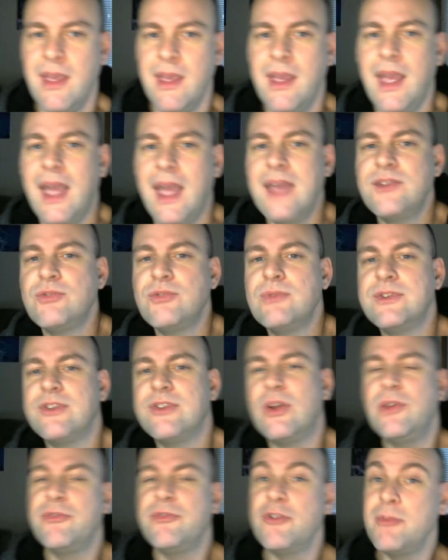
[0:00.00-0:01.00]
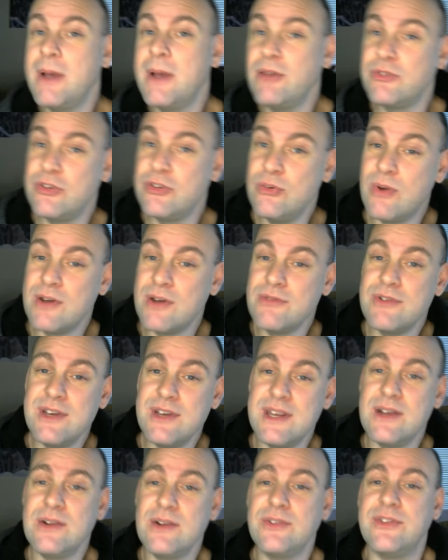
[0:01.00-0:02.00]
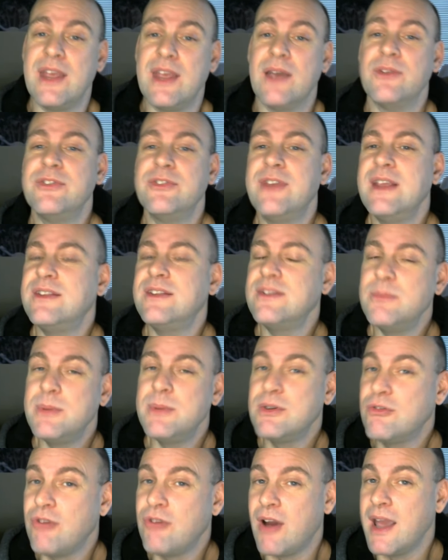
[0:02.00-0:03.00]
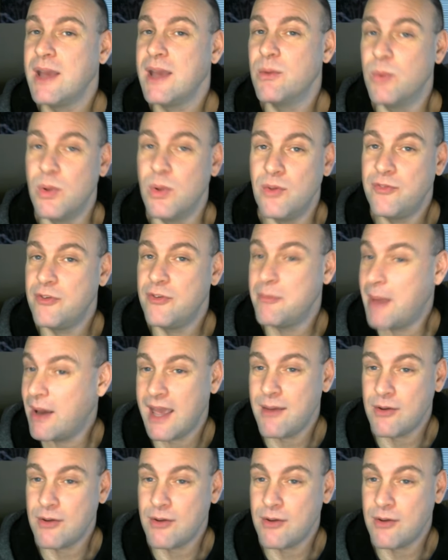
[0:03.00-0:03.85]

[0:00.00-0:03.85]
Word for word: As a result, for about 200 years now, states have been crying wolf about